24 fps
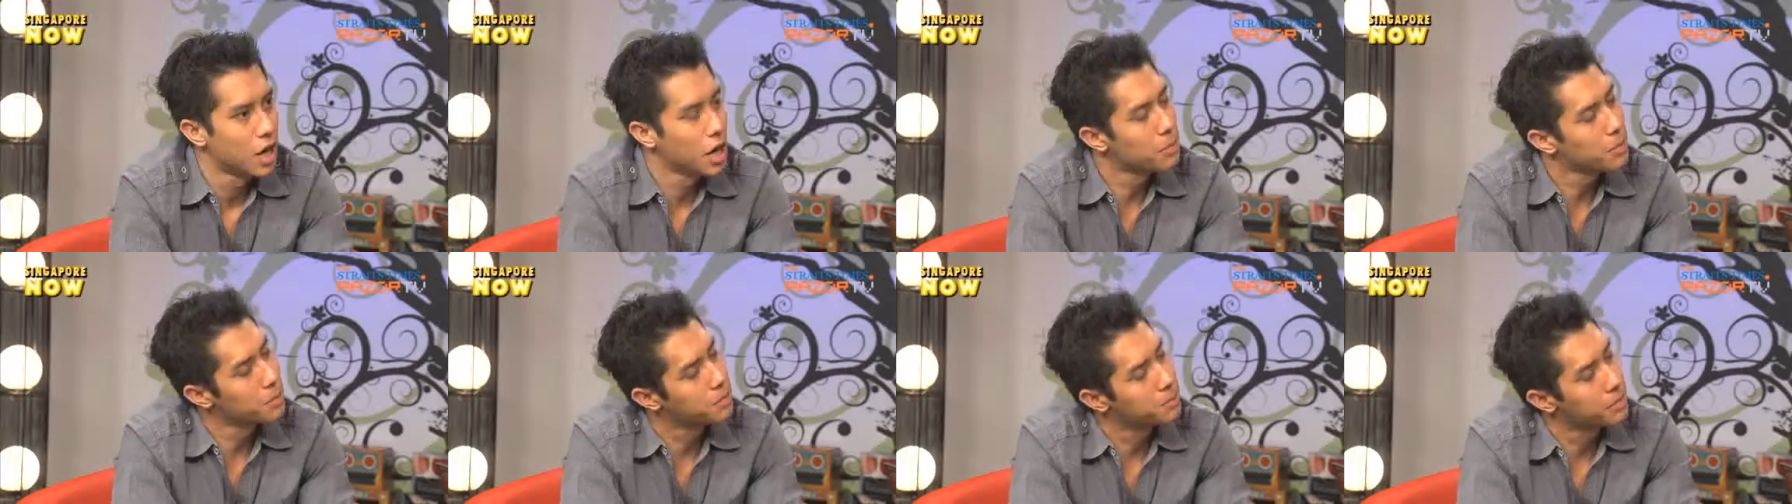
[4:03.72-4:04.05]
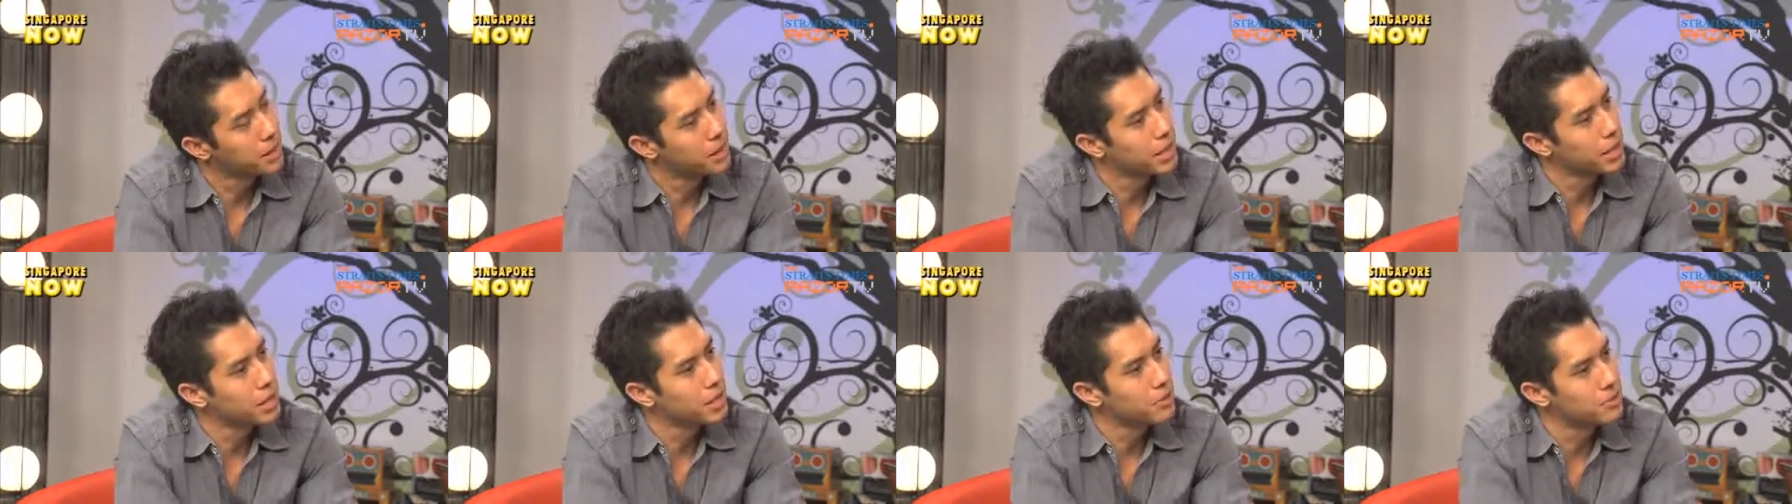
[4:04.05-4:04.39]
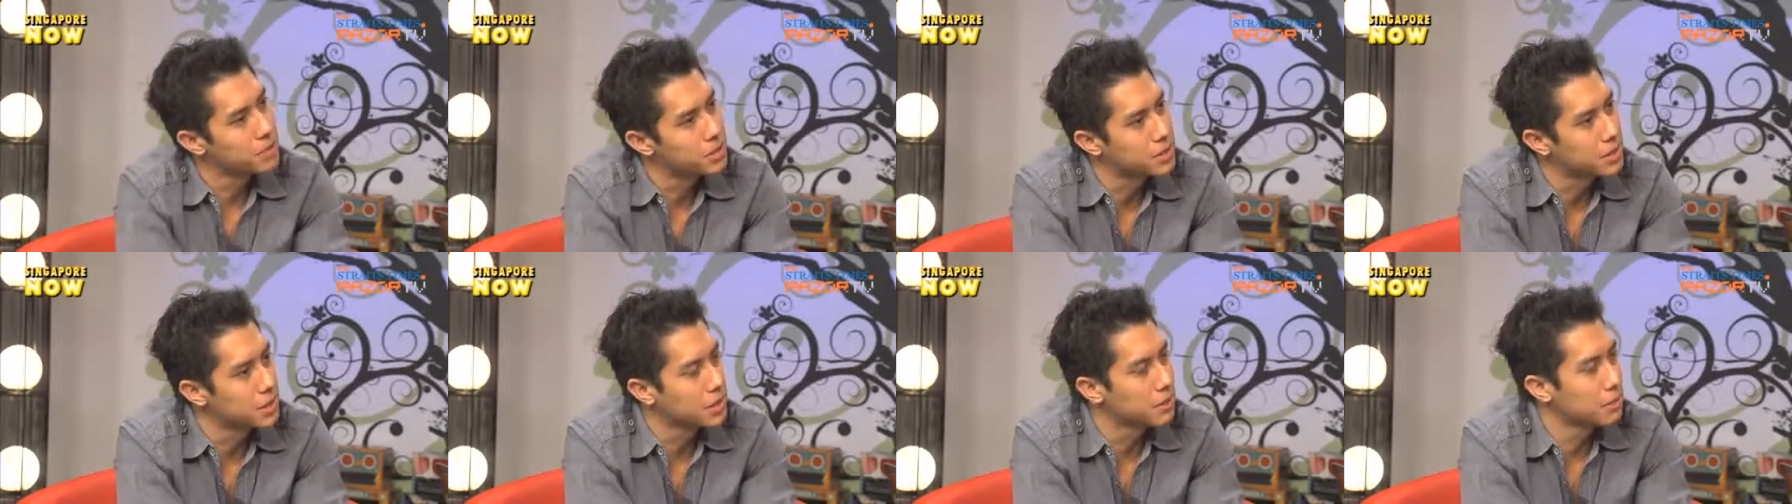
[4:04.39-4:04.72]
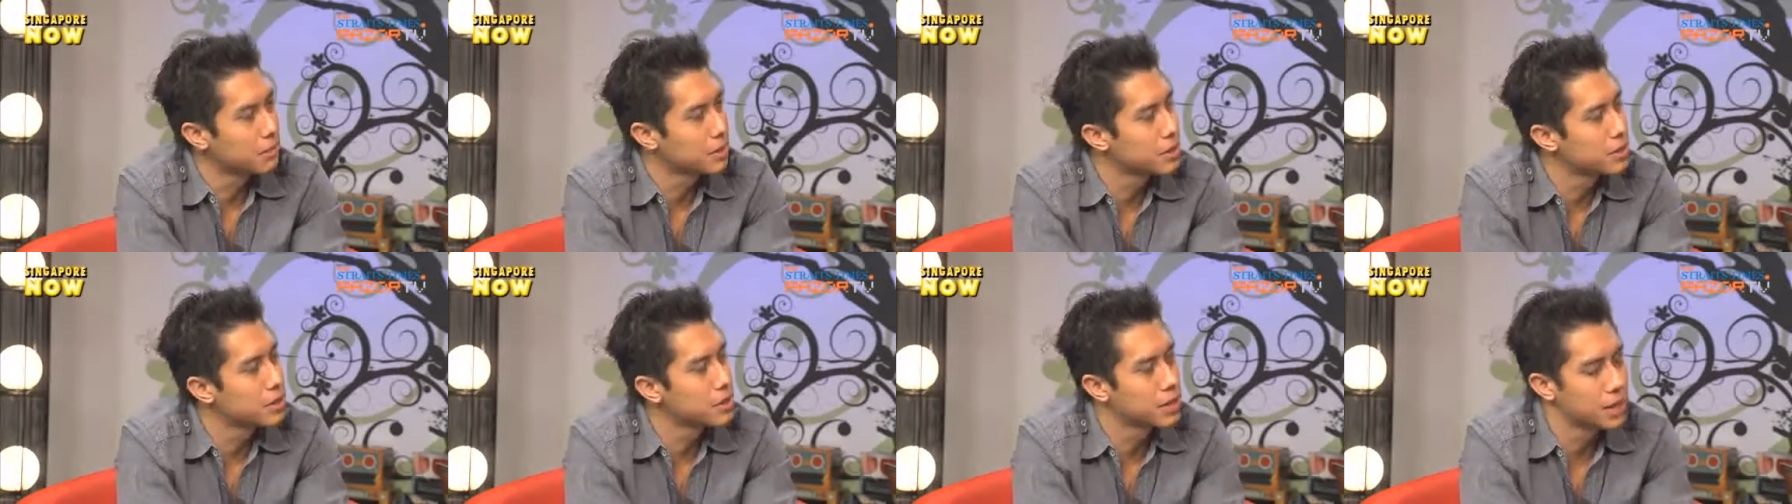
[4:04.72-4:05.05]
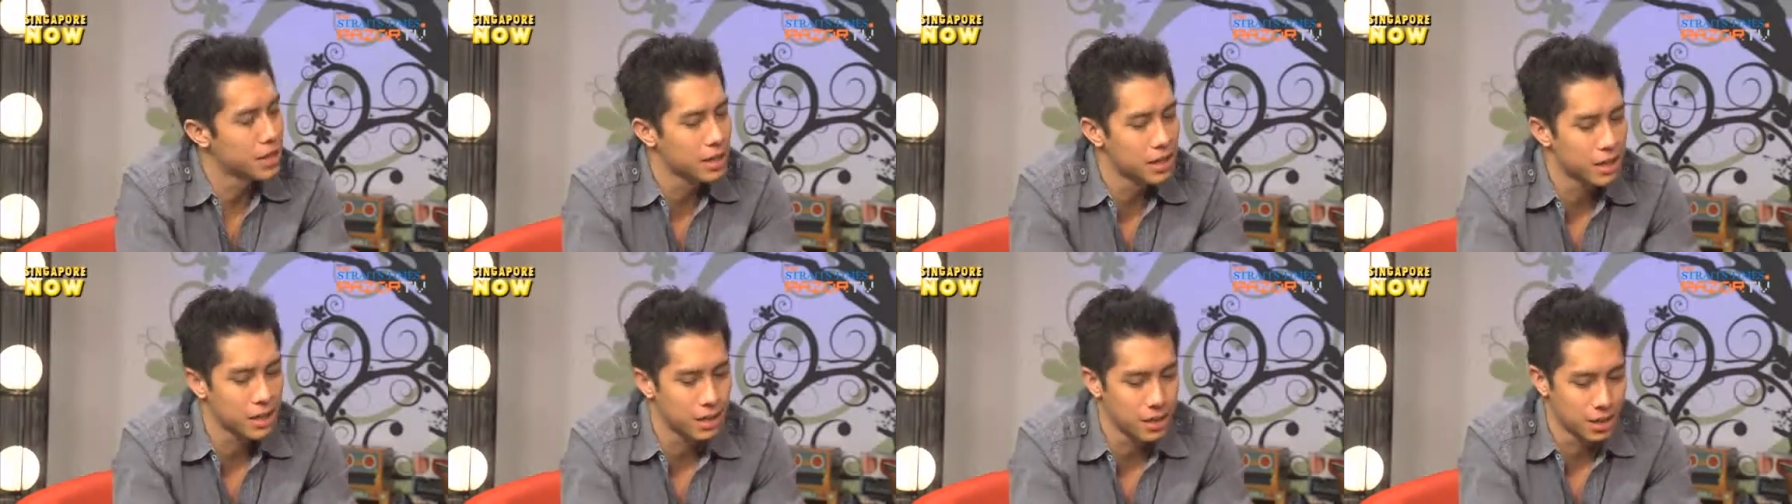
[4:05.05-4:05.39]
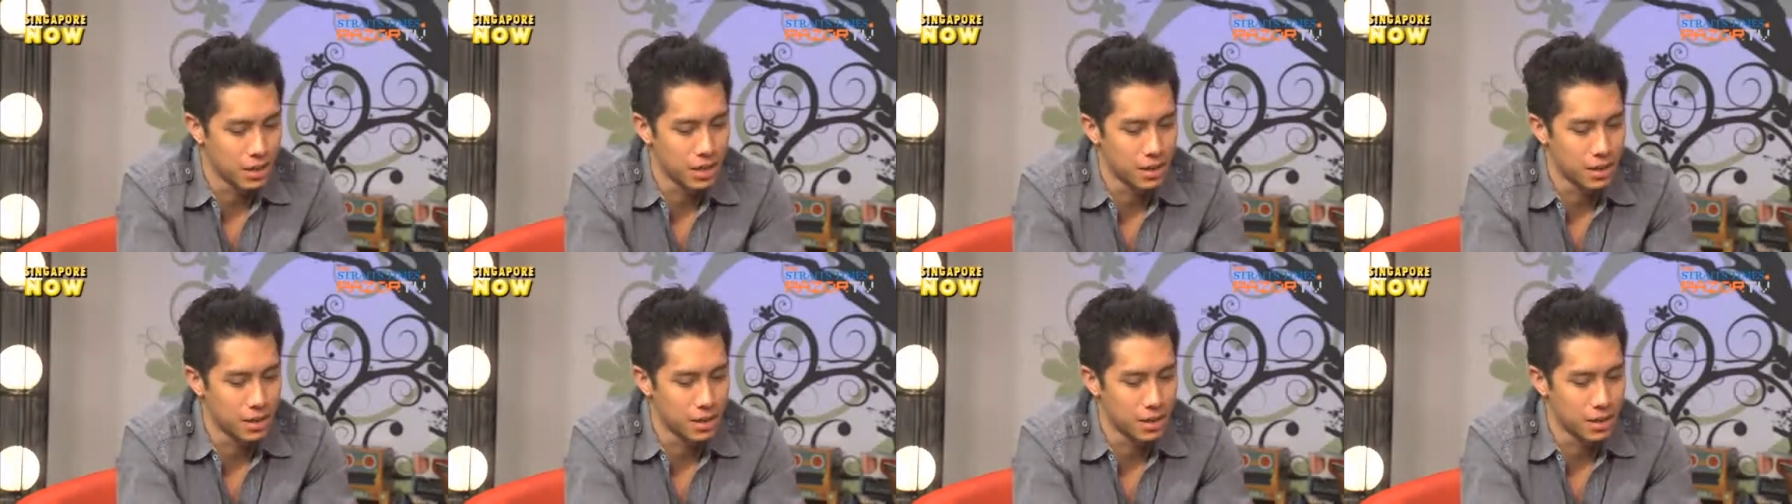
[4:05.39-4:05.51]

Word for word: How about Piquet himself? What do you think